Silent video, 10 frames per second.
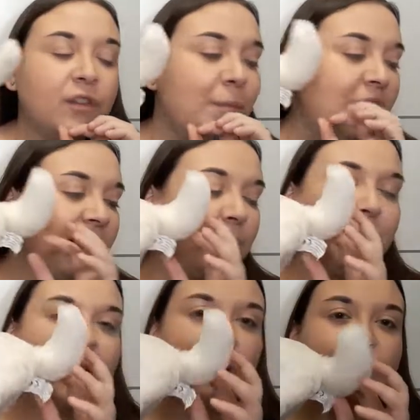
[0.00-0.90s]
Some of these
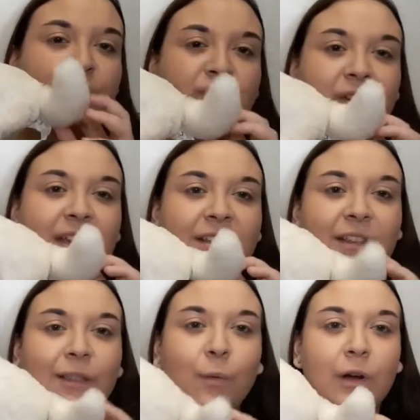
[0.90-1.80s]
will be going straight
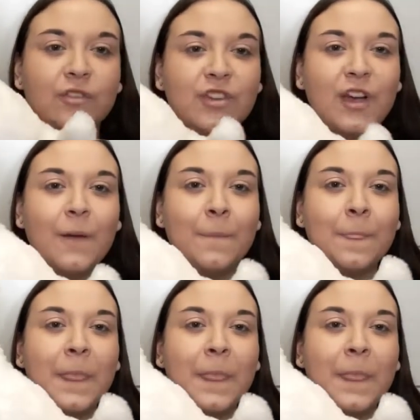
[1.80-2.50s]
in the washer.